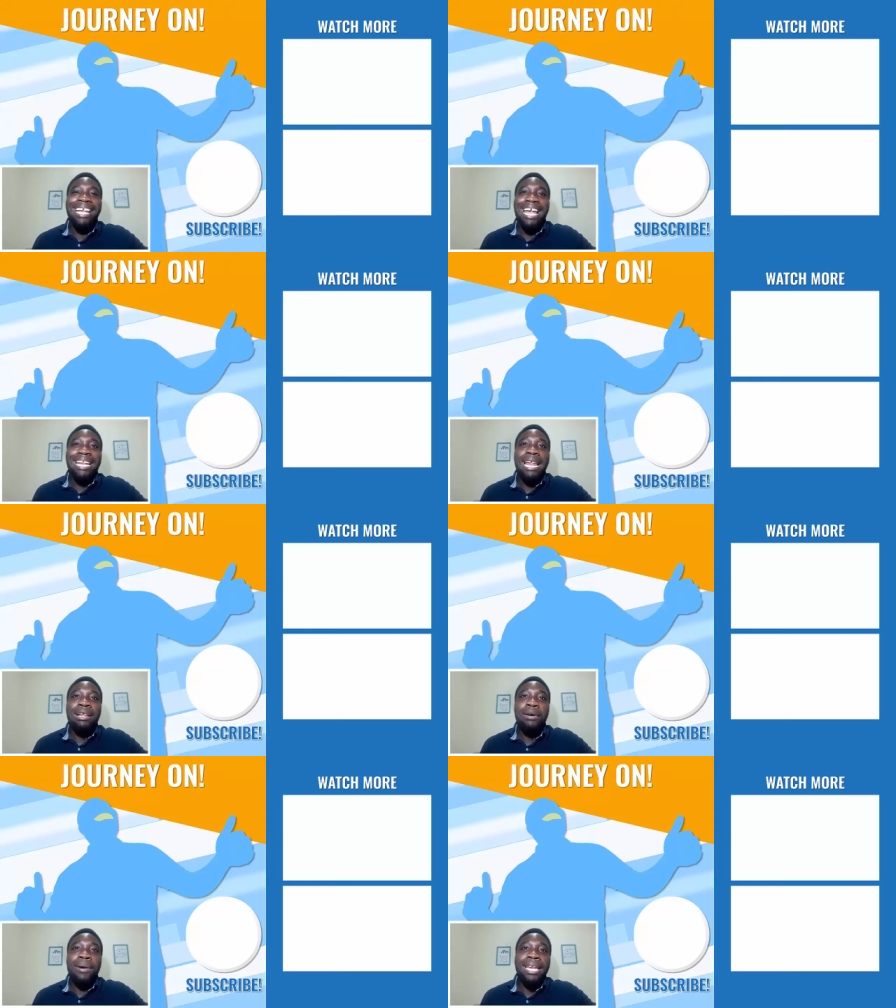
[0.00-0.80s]
and then
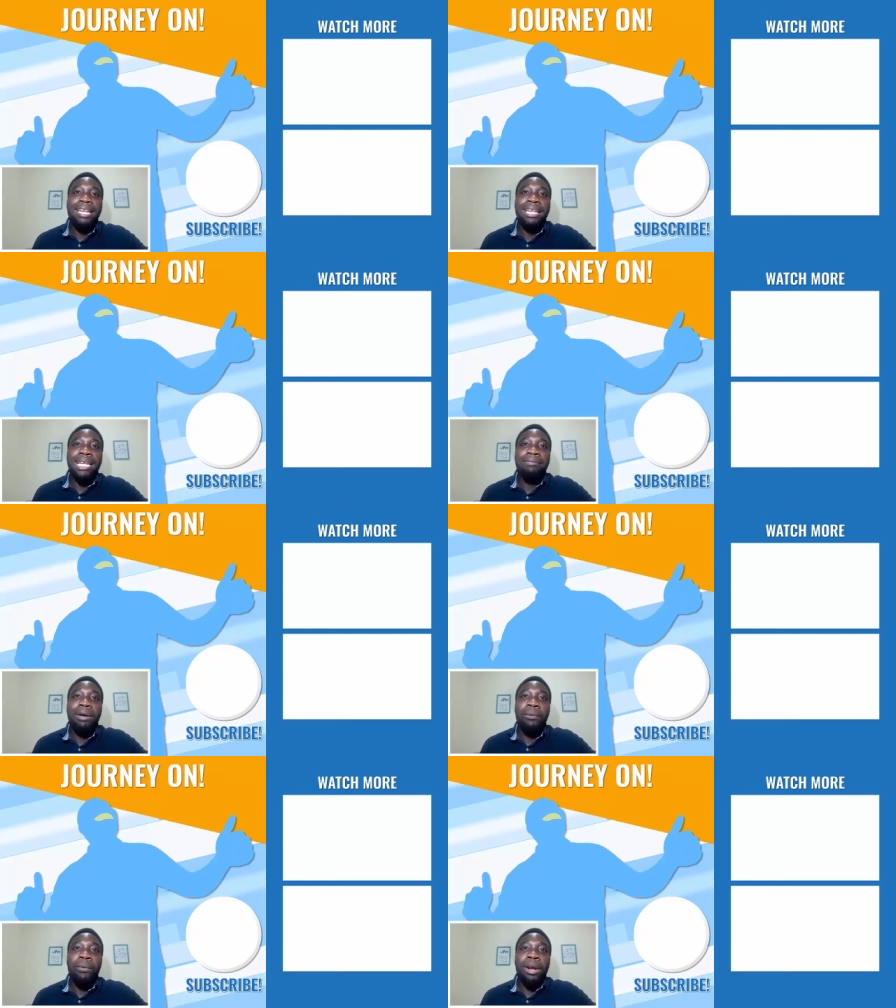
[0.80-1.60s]
go ahead and leave
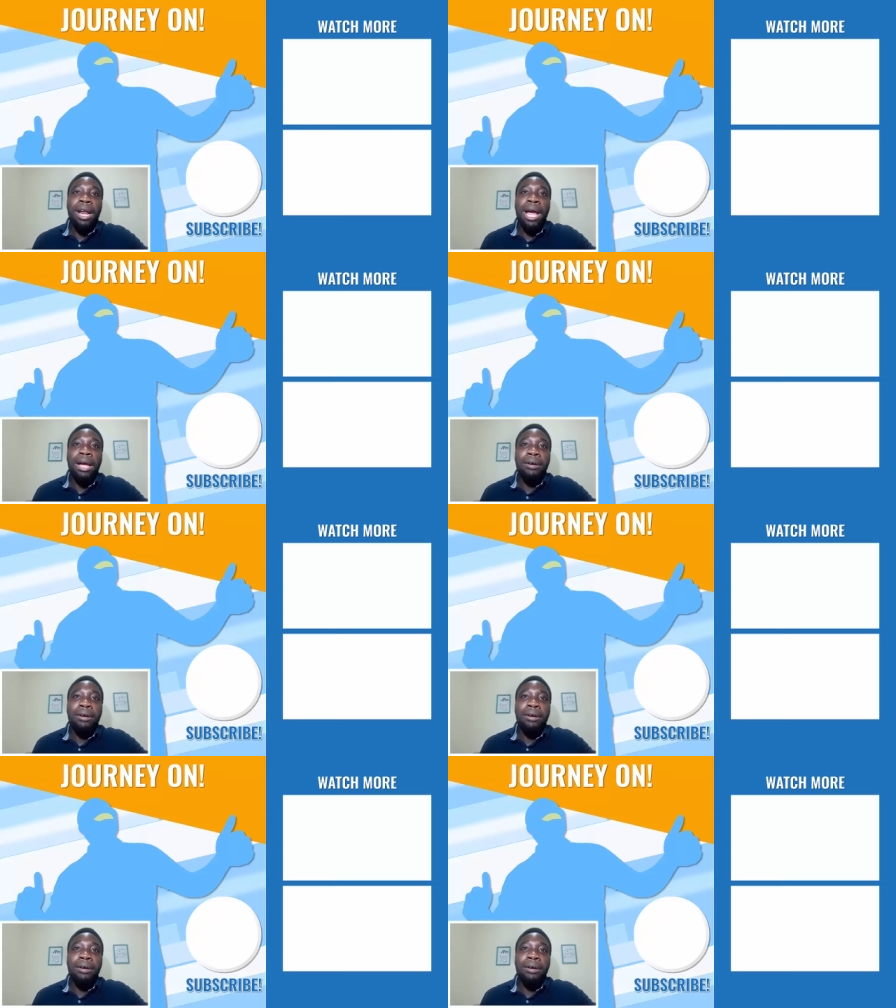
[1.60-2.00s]
one